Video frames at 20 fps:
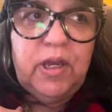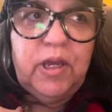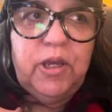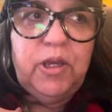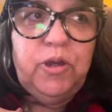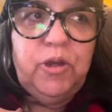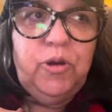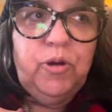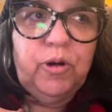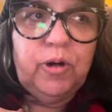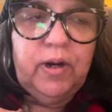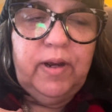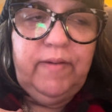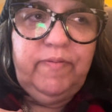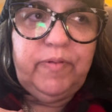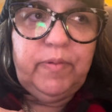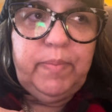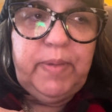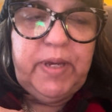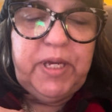your
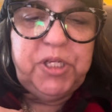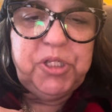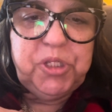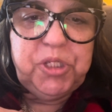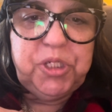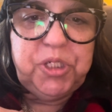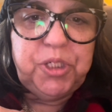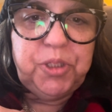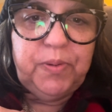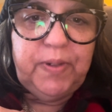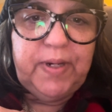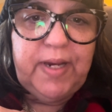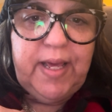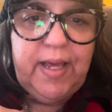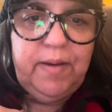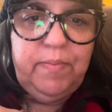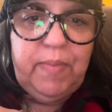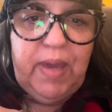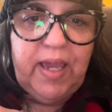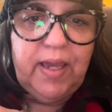information to an
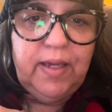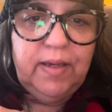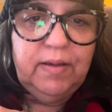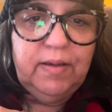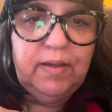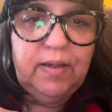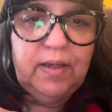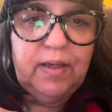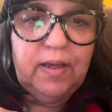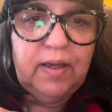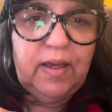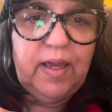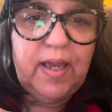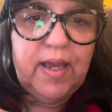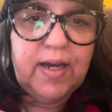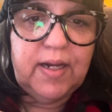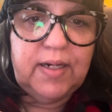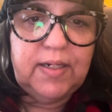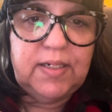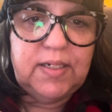inmate.
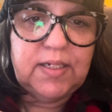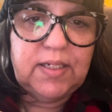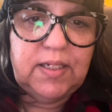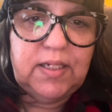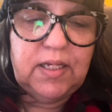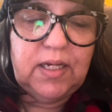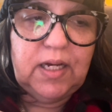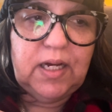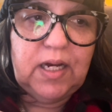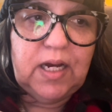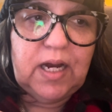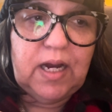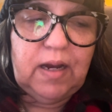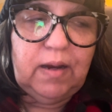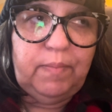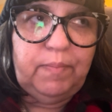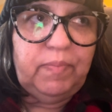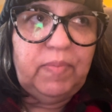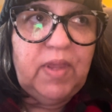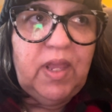And
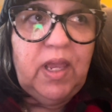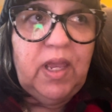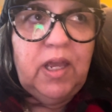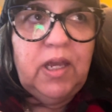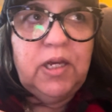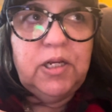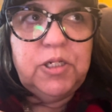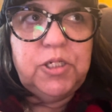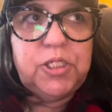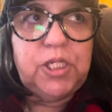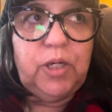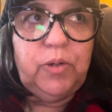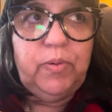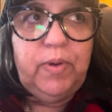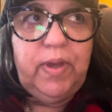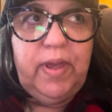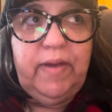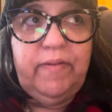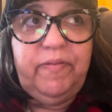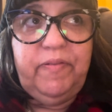
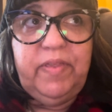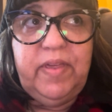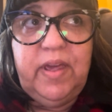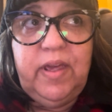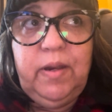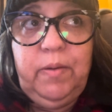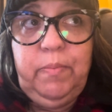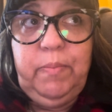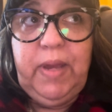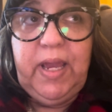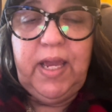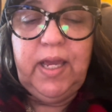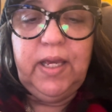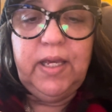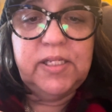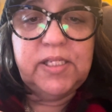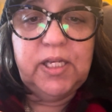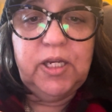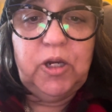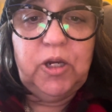so if the inmate
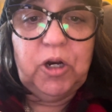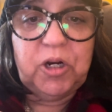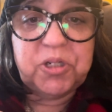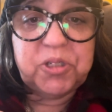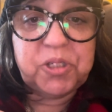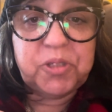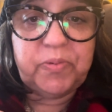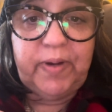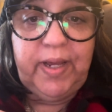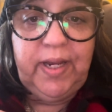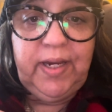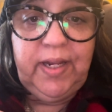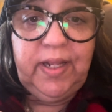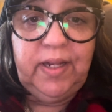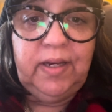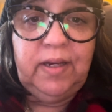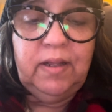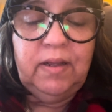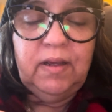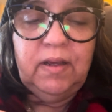is
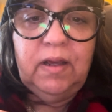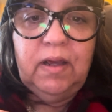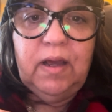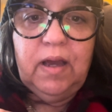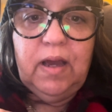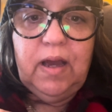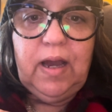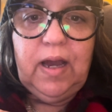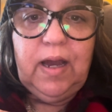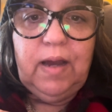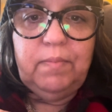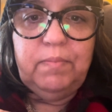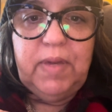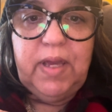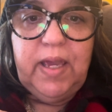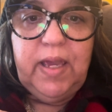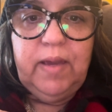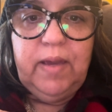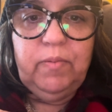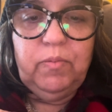incarcerated,
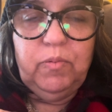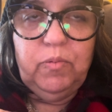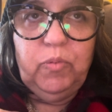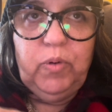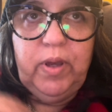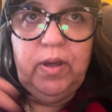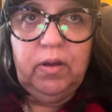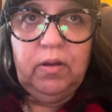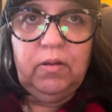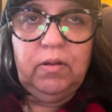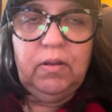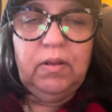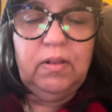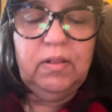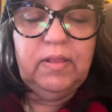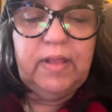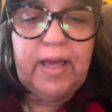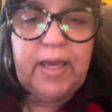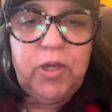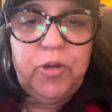it will
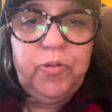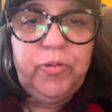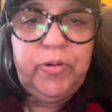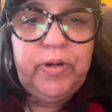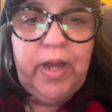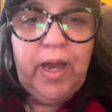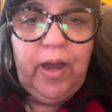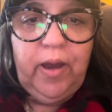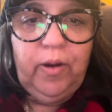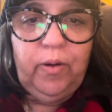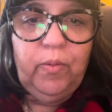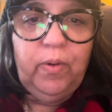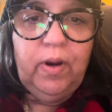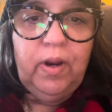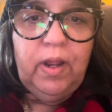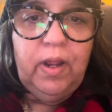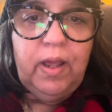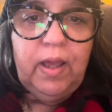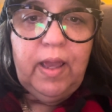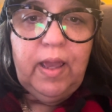let you know
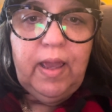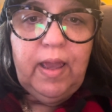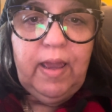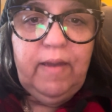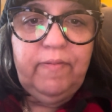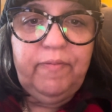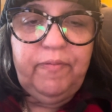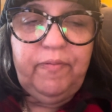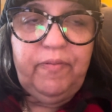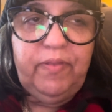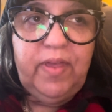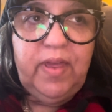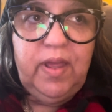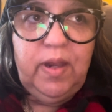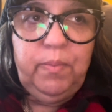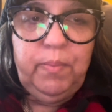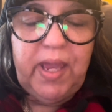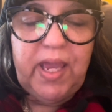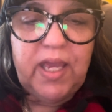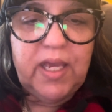if the
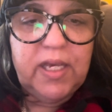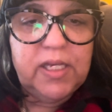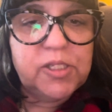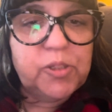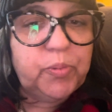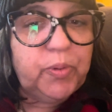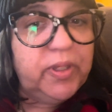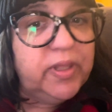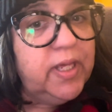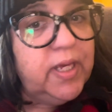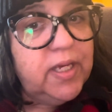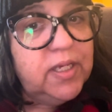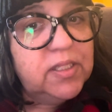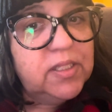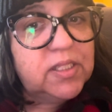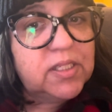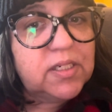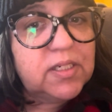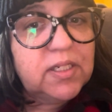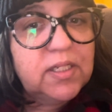inmate is
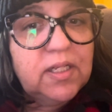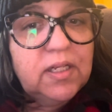released.